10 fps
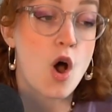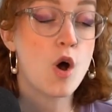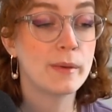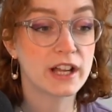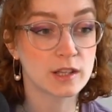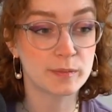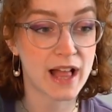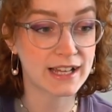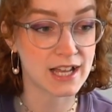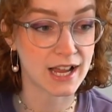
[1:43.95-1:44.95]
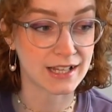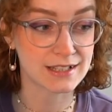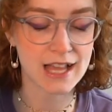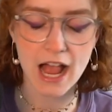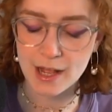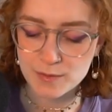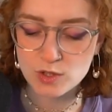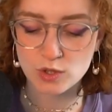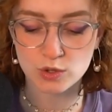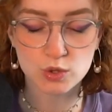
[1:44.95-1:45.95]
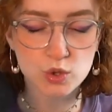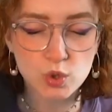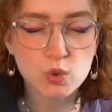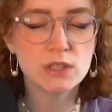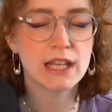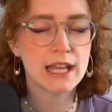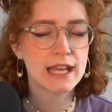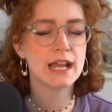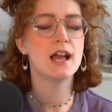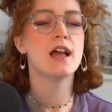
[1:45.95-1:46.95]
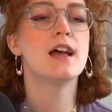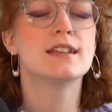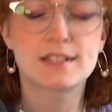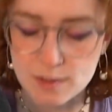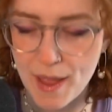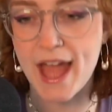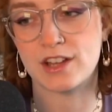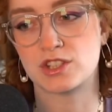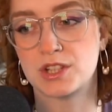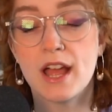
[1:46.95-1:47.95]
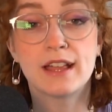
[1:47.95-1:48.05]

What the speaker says: Oh my God, the black knights. Absolutely smash.